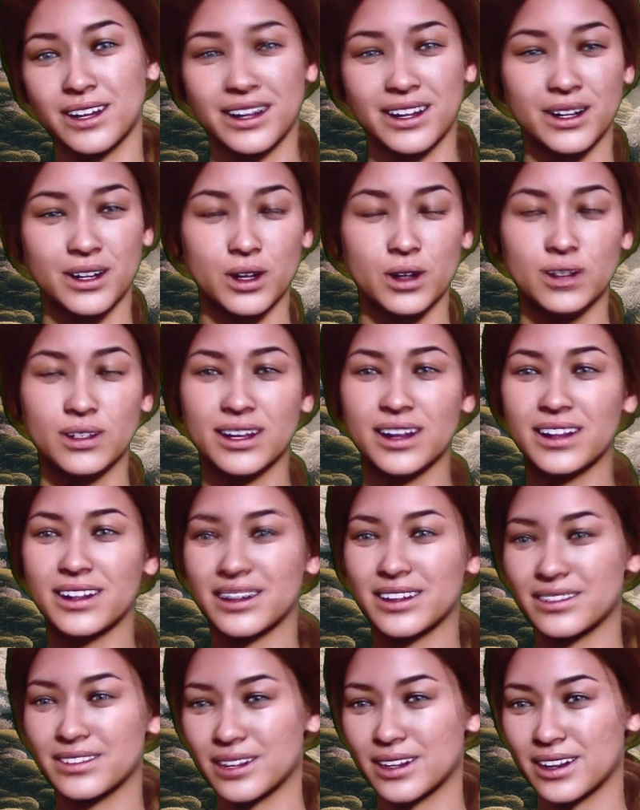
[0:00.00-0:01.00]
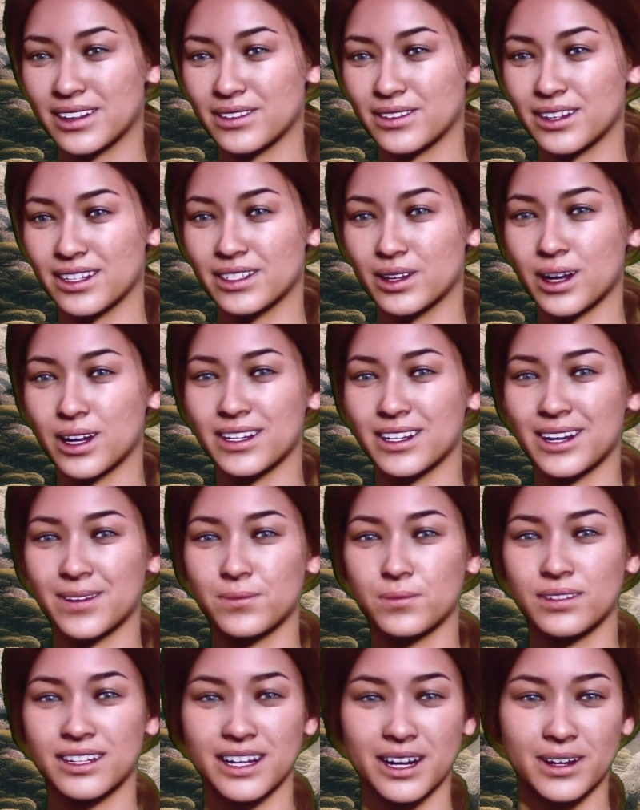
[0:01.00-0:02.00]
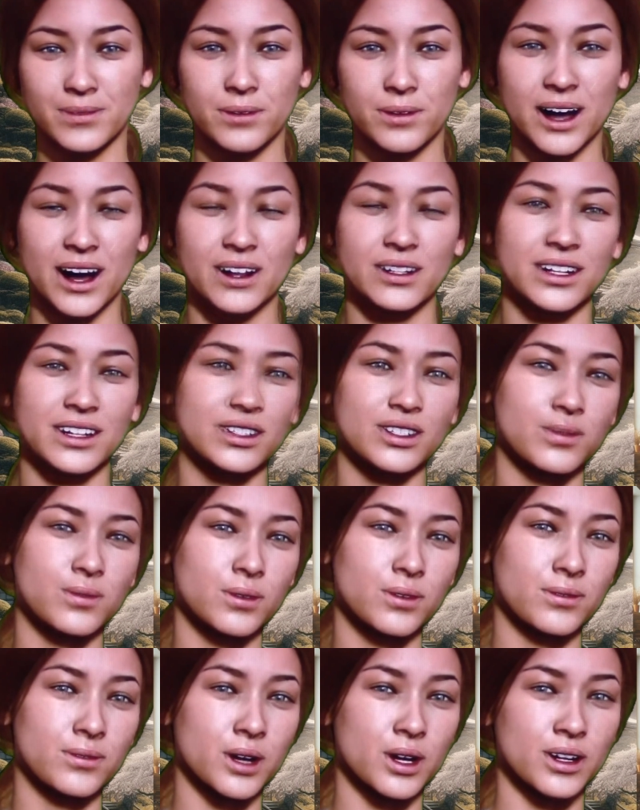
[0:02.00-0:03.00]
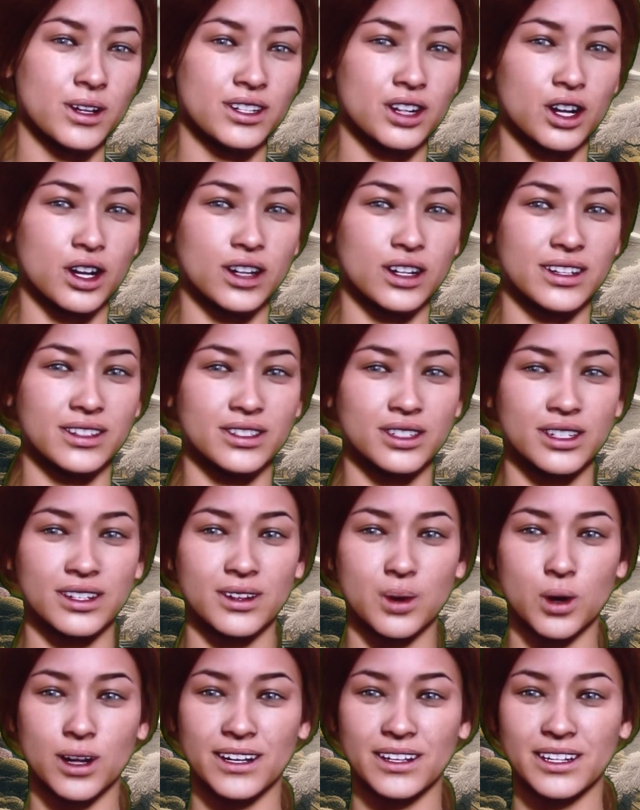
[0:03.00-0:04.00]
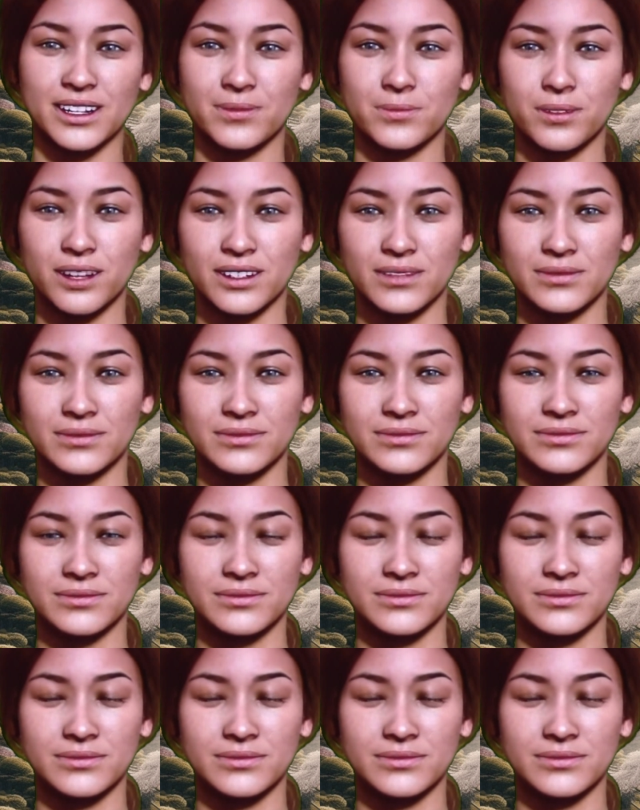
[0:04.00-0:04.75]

in an organized and visually appealing manner to promote knowledge and wisdom.